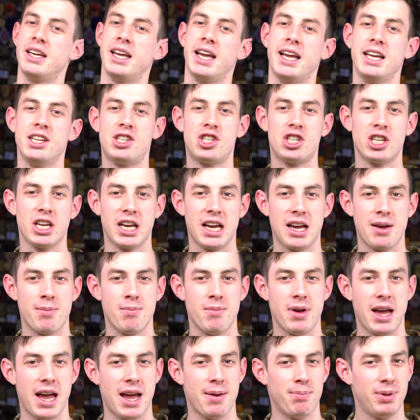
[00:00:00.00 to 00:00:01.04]

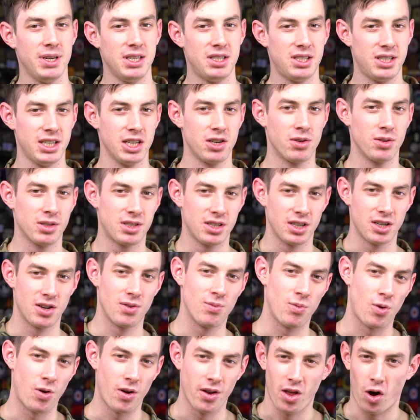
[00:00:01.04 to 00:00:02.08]
AGM
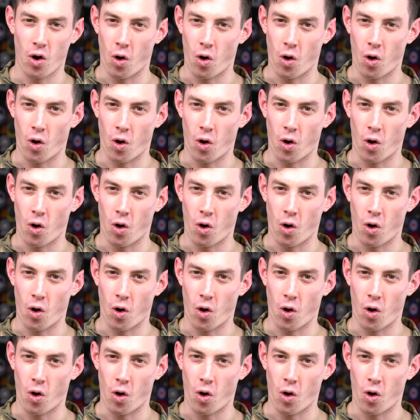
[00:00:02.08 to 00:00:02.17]
MP001.